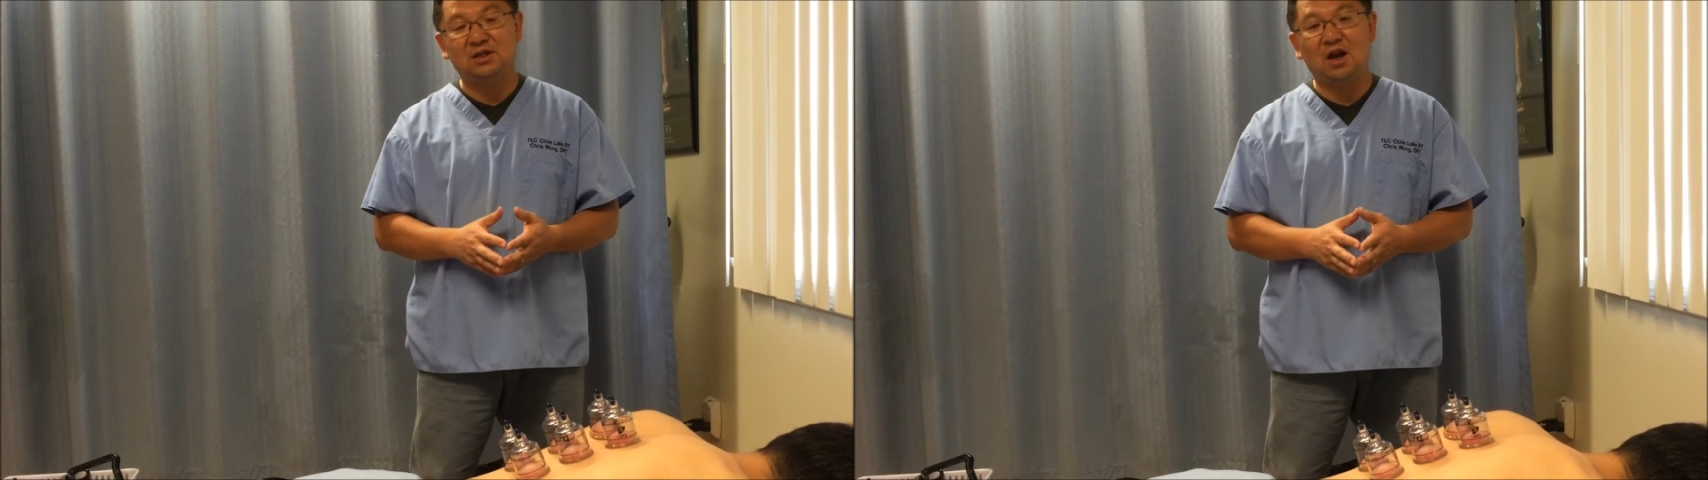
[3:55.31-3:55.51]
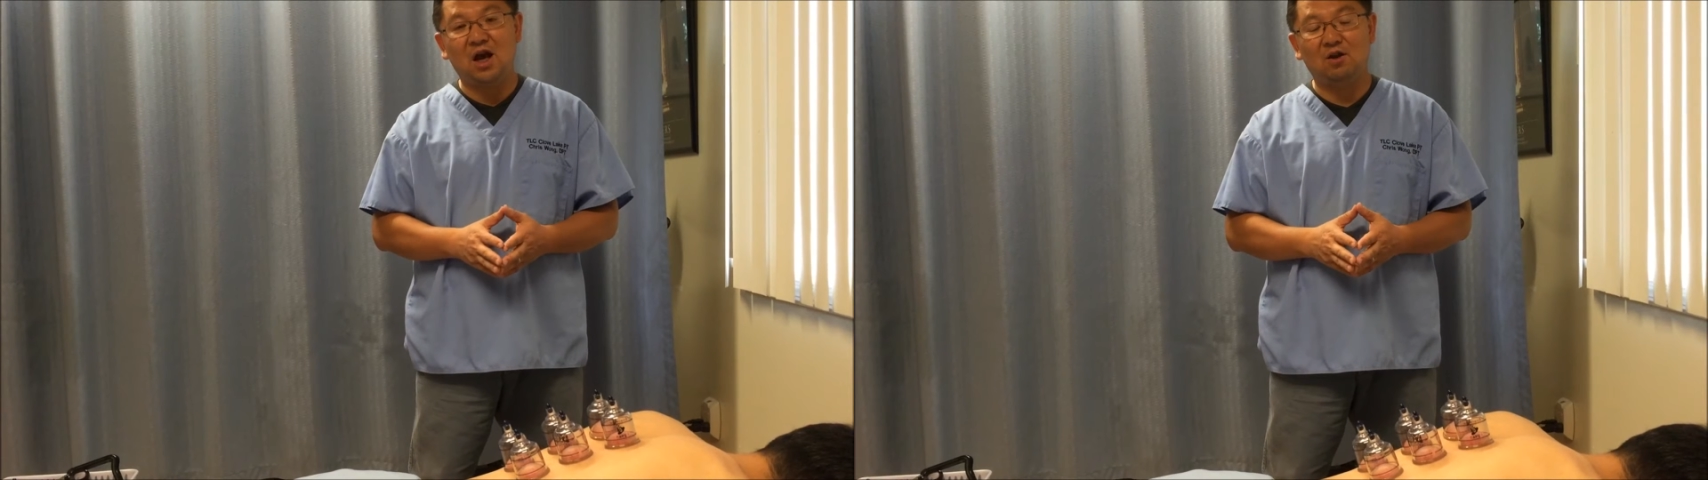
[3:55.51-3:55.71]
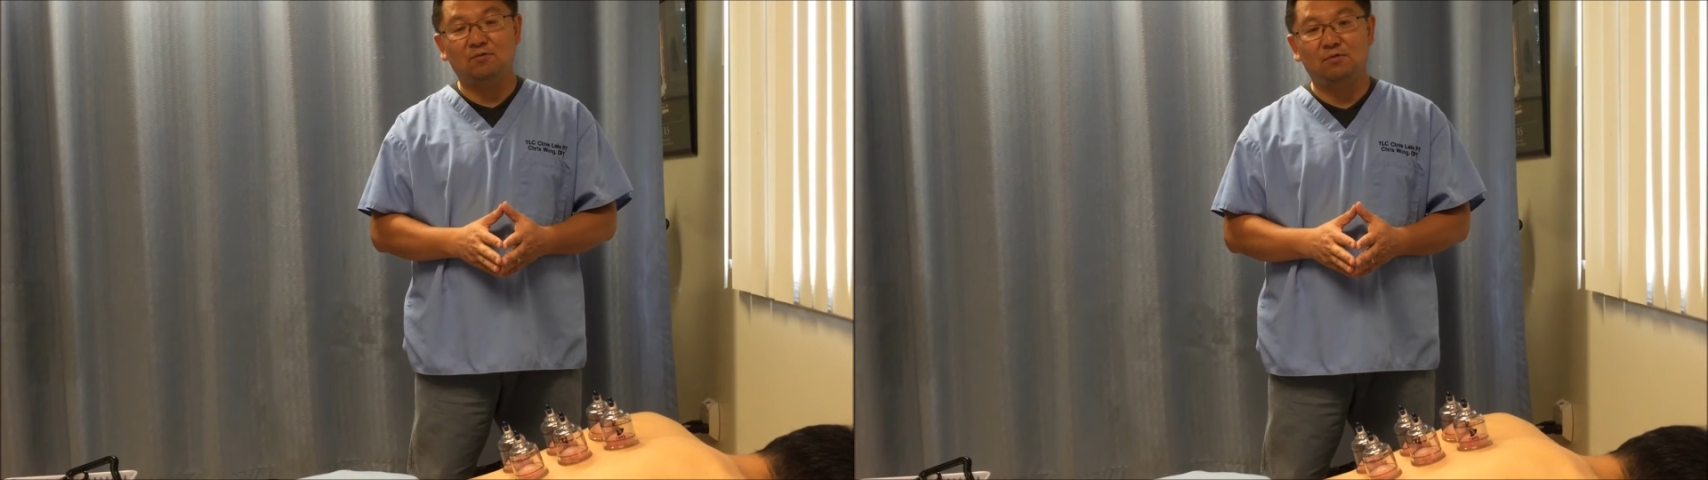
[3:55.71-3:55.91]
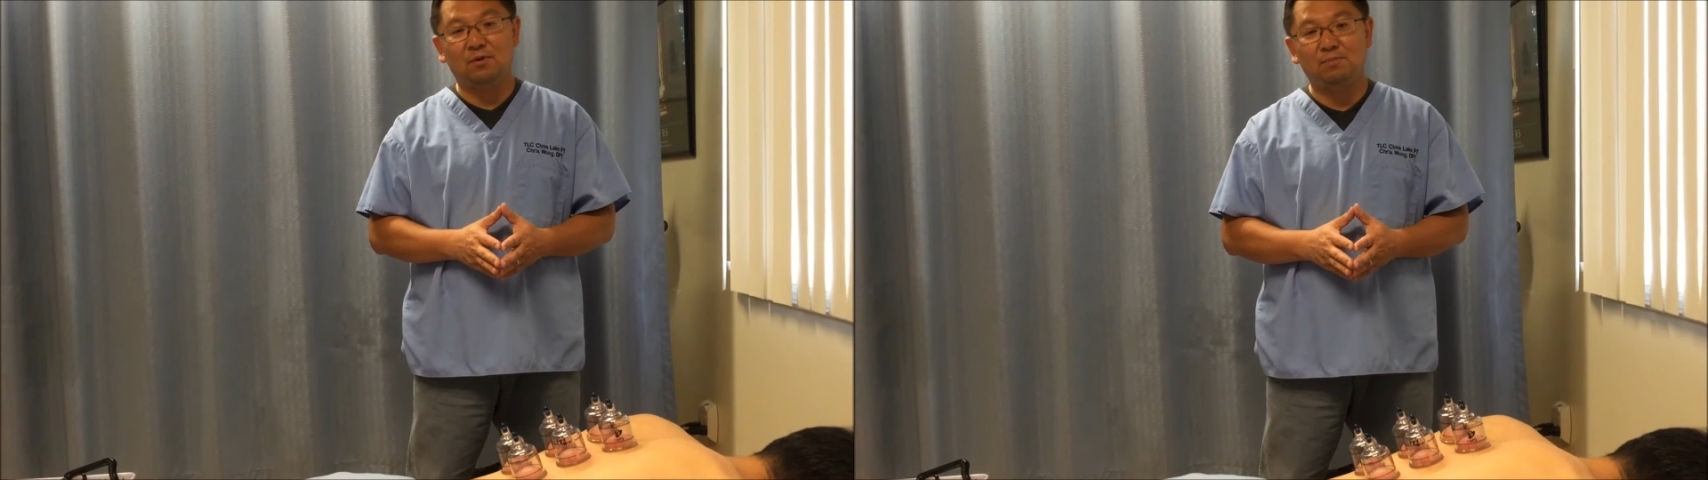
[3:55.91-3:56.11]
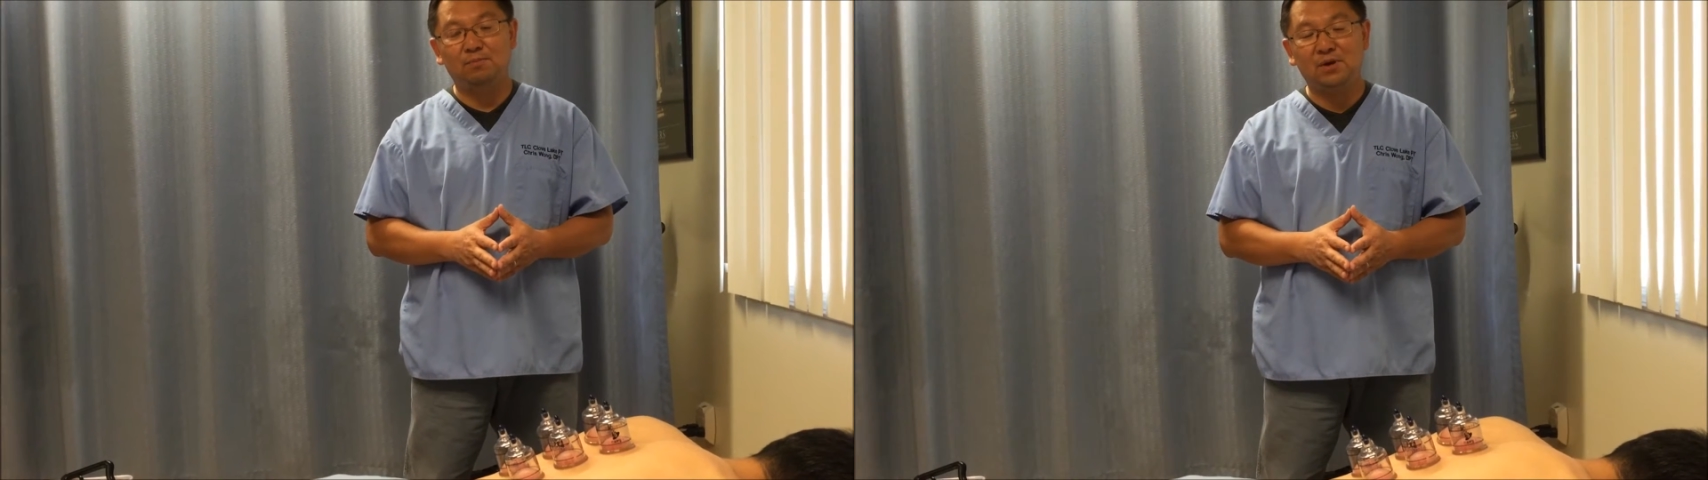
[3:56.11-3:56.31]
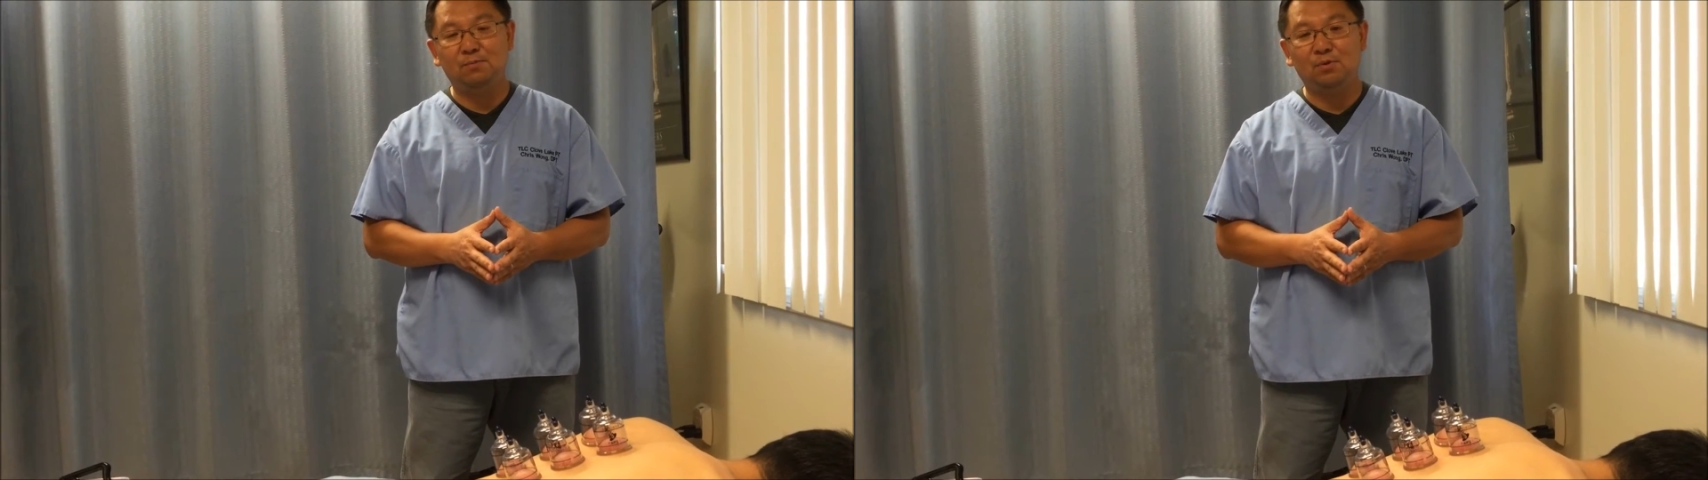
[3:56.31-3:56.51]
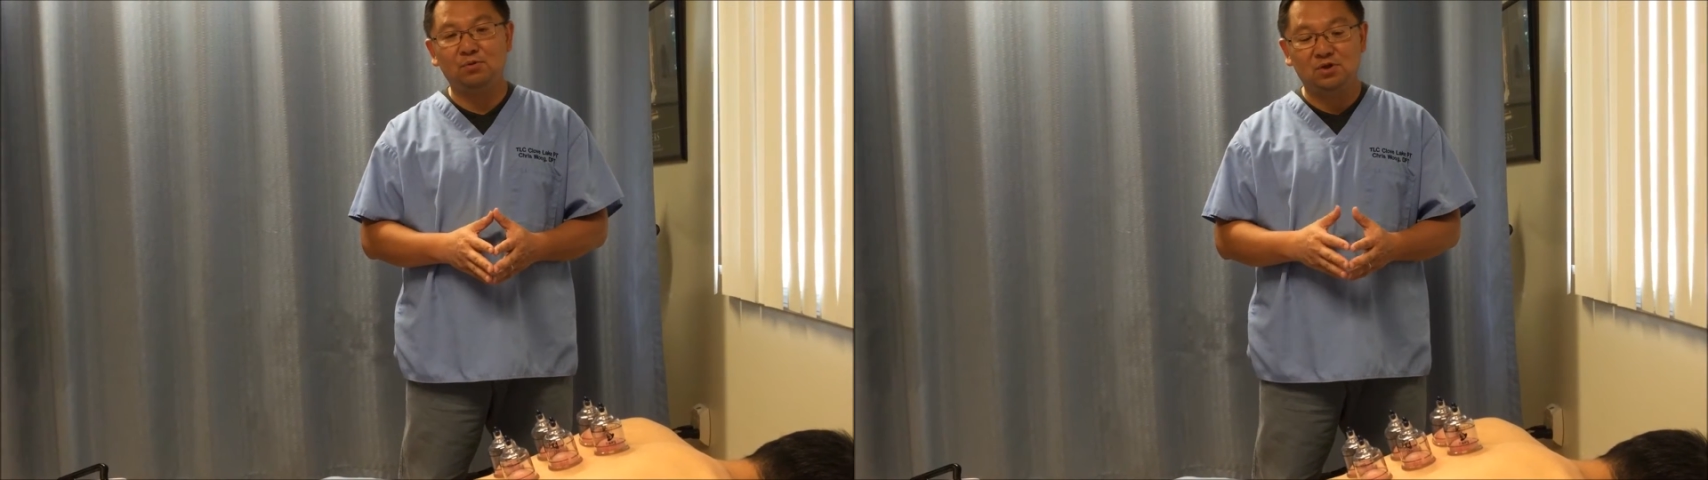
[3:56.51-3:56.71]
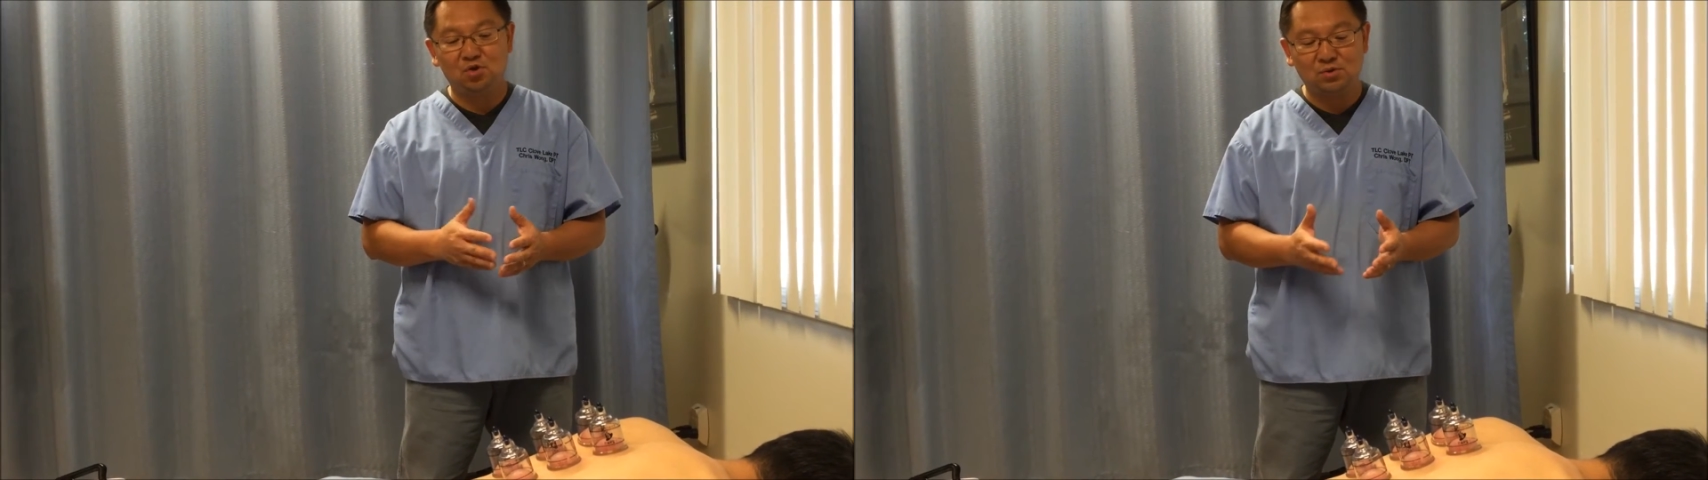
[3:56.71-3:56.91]
there's a lot of
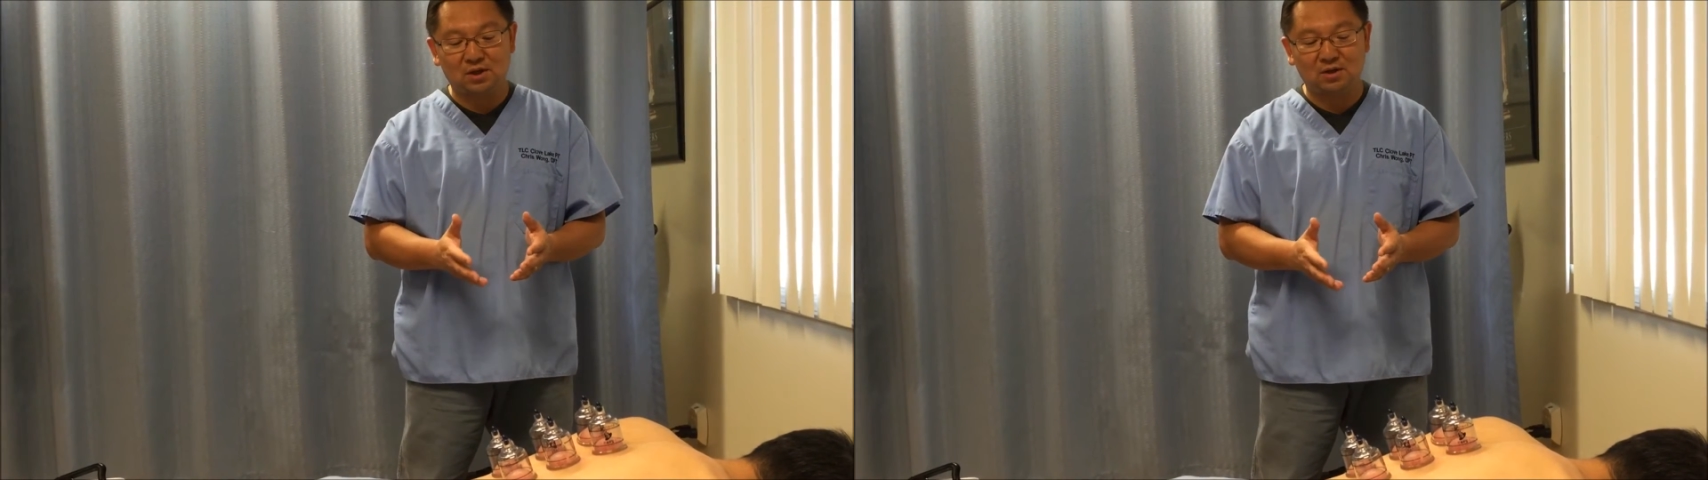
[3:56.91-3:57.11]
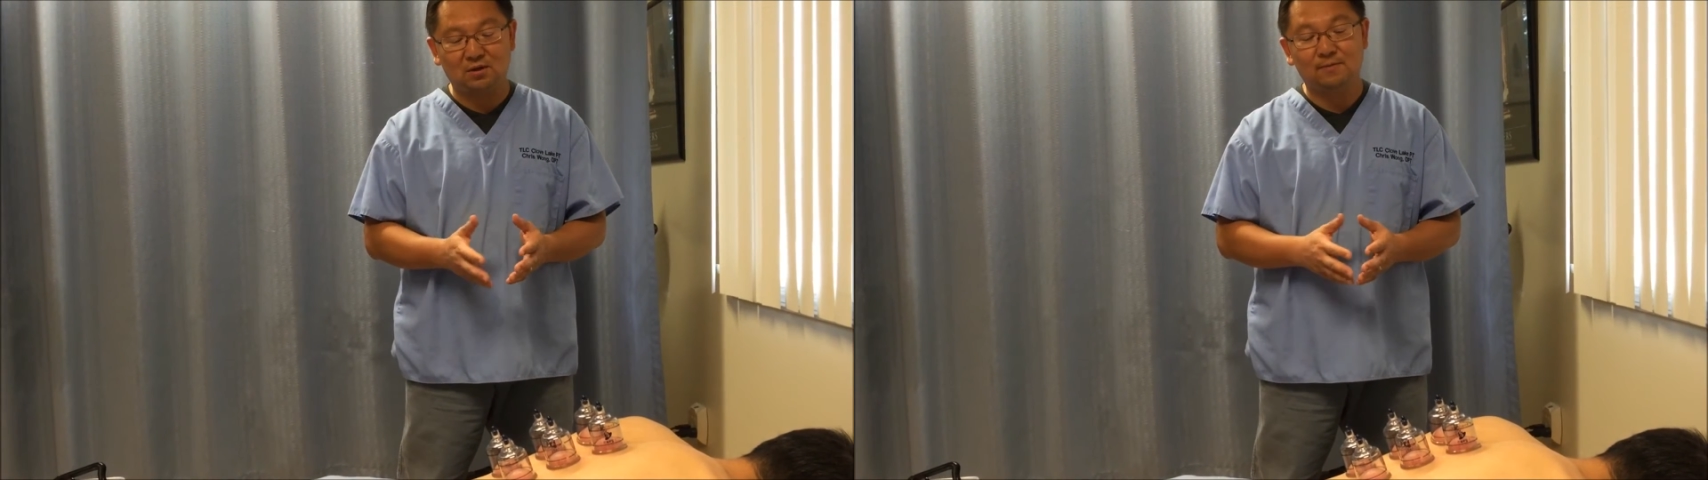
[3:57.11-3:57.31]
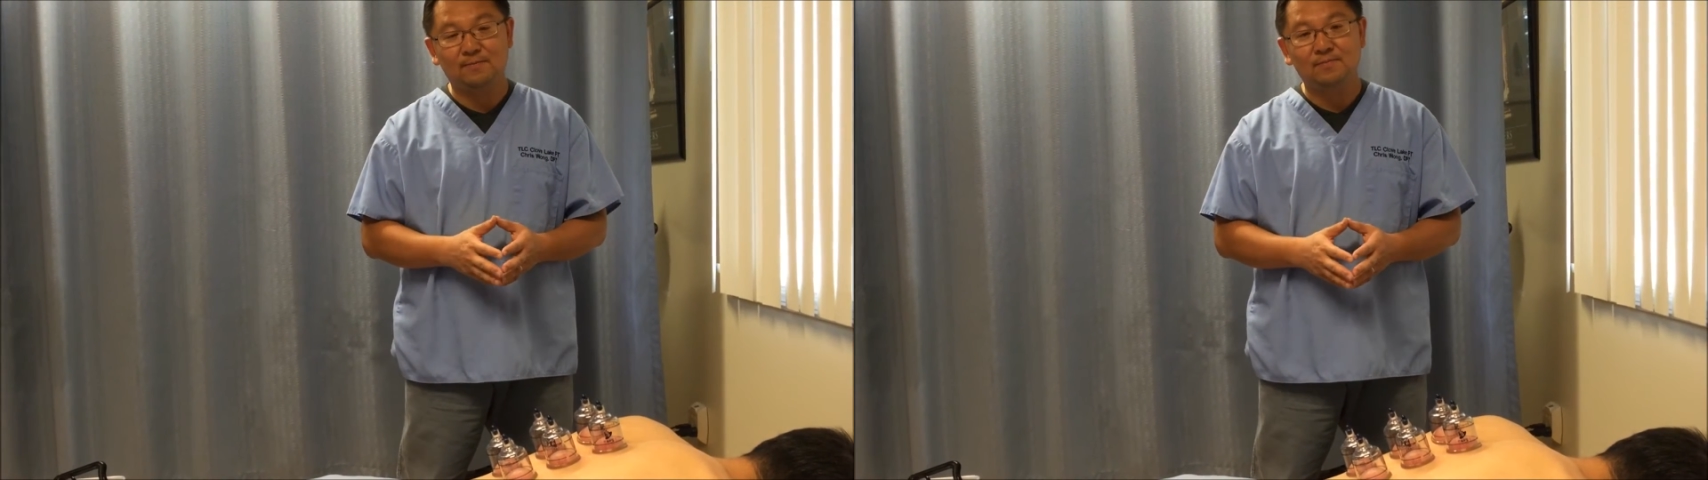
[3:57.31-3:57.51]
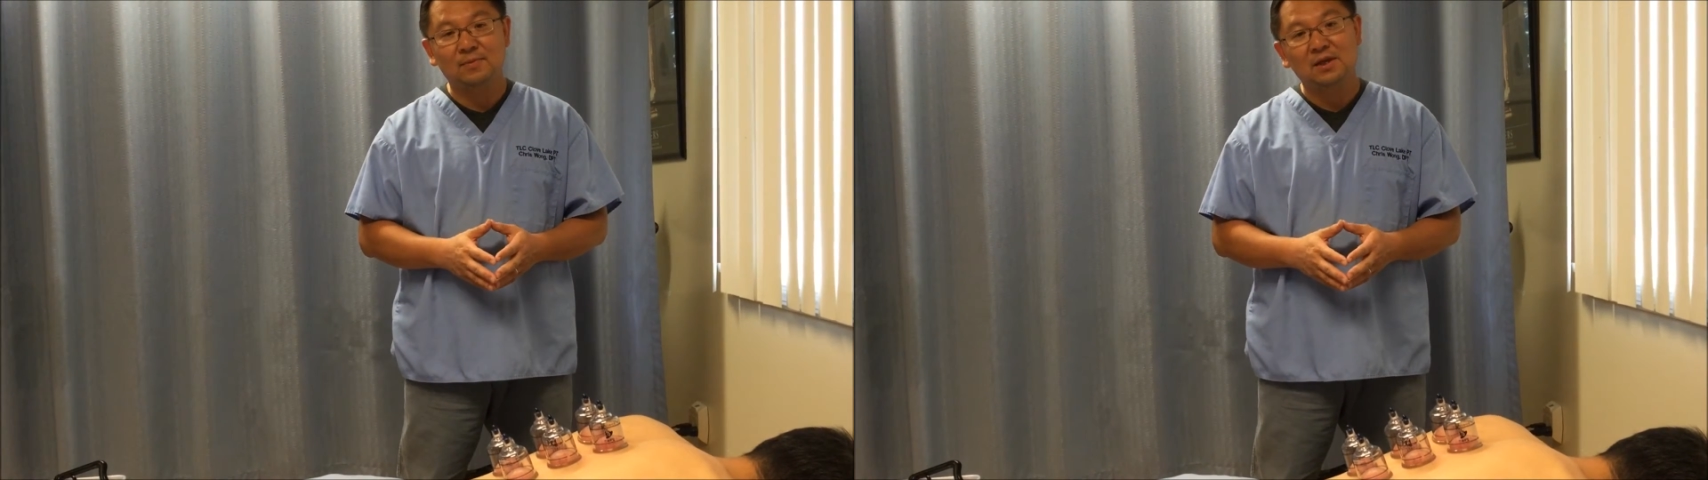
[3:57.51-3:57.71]
people using it.